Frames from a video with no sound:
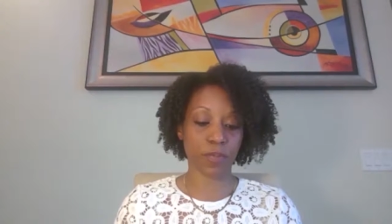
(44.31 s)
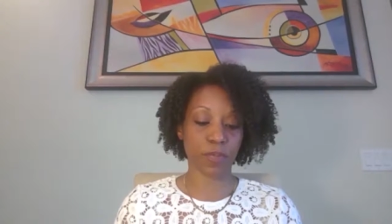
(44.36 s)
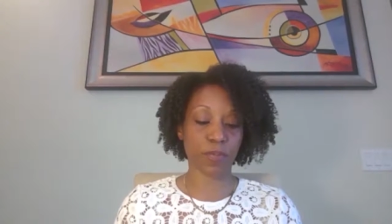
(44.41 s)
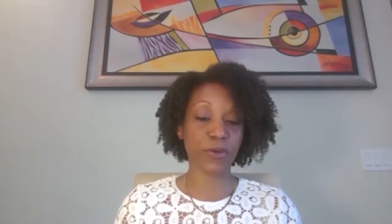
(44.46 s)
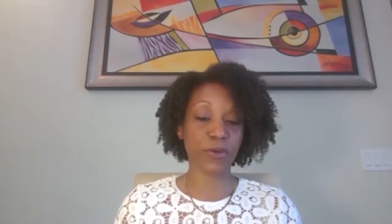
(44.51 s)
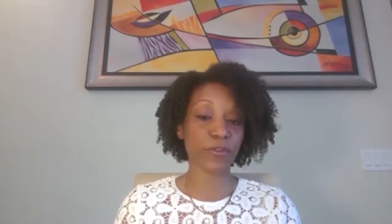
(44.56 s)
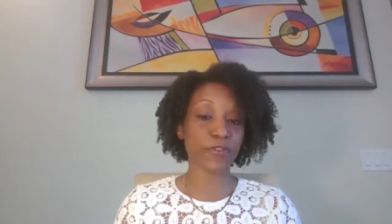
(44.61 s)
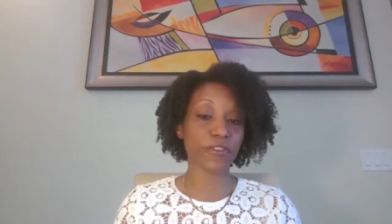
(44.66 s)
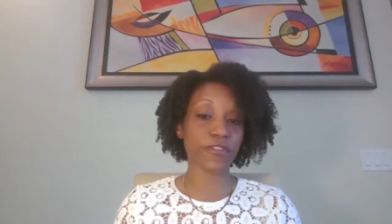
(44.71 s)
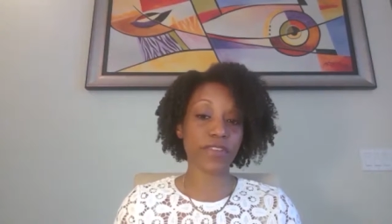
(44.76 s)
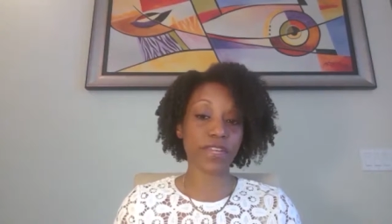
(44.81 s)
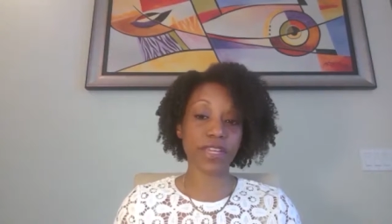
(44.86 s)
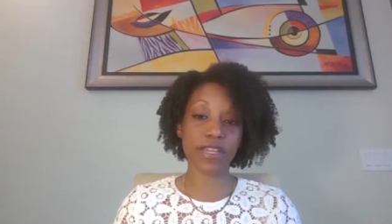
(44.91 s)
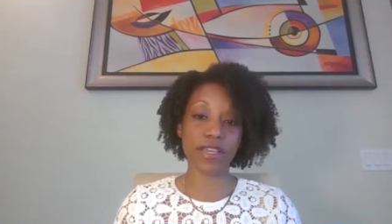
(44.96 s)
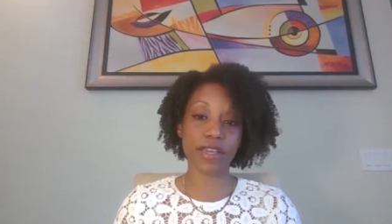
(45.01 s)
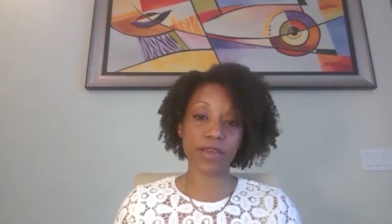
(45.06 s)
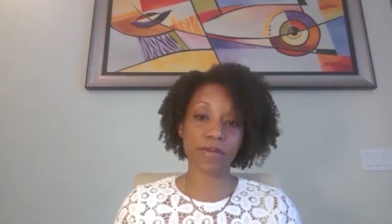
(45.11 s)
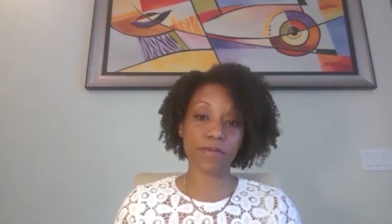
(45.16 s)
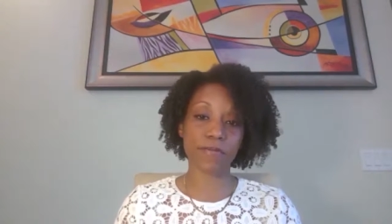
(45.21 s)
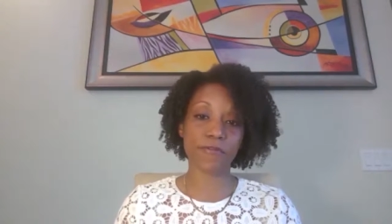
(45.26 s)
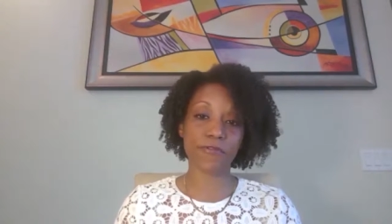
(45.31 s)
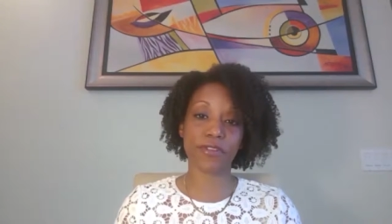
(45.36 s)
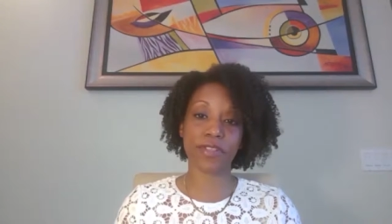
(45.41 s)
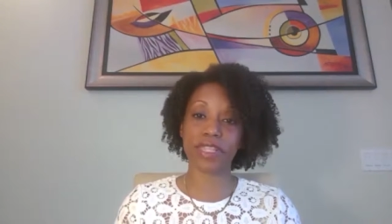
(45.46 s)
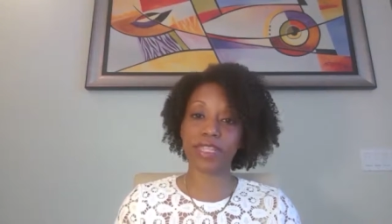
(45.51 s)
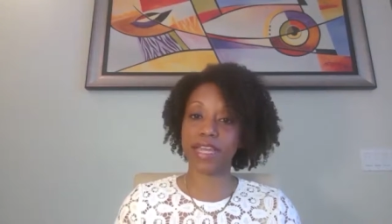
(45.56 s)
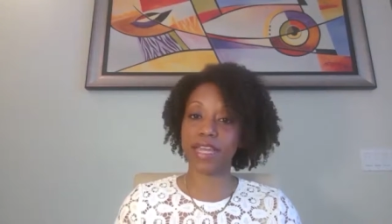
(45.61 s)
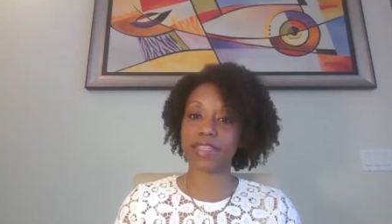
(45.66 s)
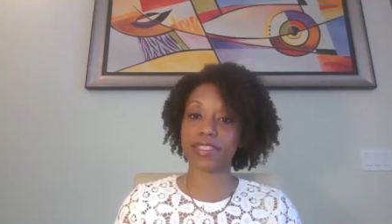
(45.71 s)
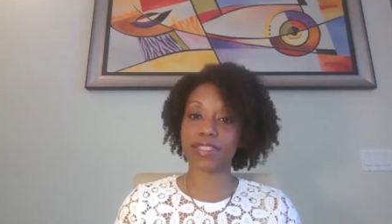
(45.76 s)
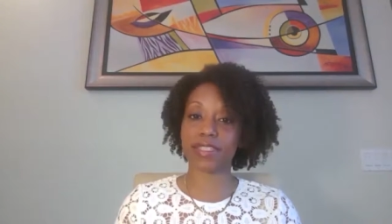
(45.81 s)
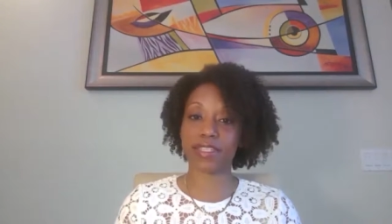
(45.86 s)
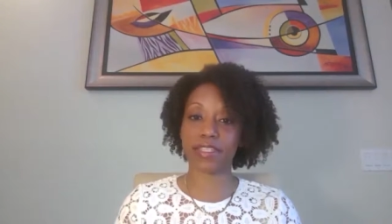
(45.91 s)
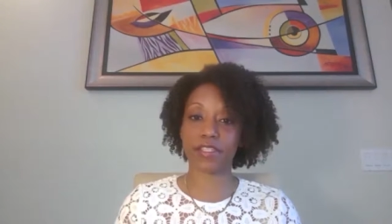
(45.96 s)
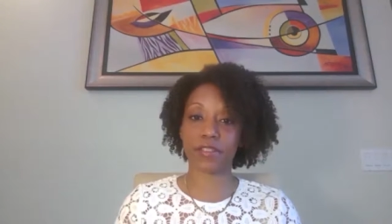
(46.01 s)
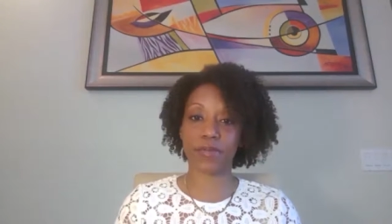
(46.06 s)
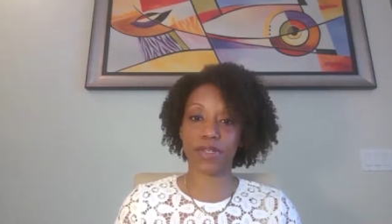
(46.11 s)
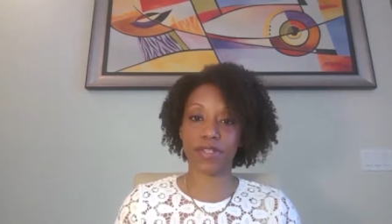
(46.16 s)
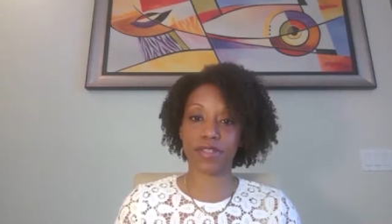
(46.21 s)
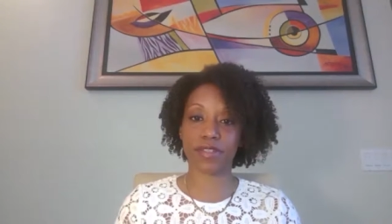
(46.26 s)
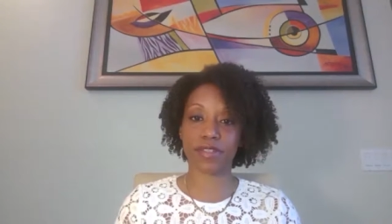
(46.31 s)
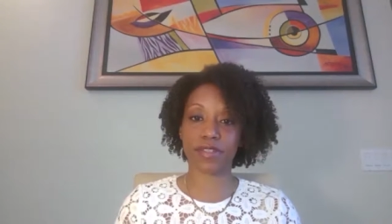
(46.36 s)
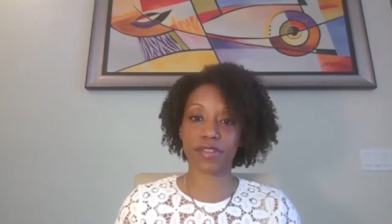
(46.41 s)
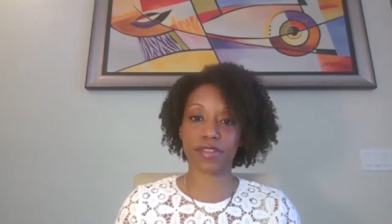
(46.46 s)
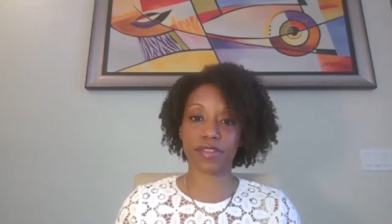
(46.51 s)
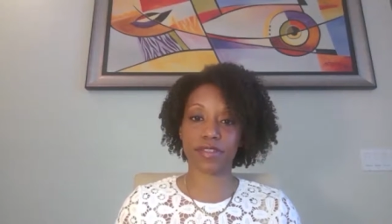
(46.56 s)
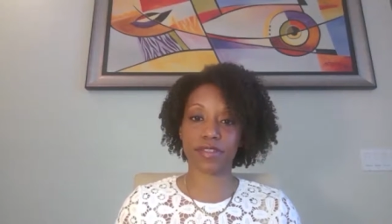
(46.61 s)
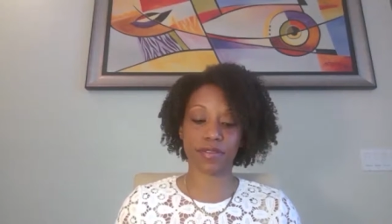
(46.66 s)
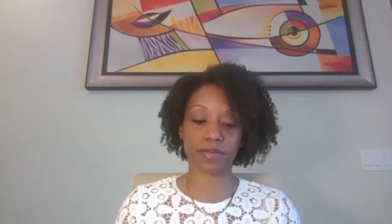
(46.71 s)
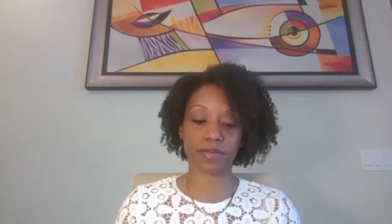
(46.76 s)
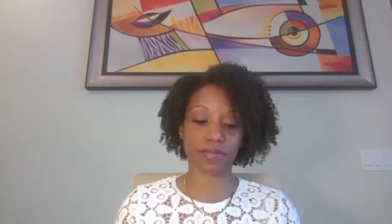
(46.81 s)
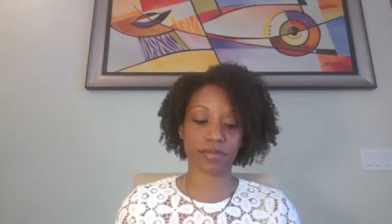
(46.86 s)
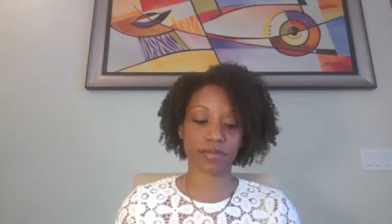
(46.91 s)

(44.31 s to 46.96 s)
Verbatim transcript: proof of income for the last six months,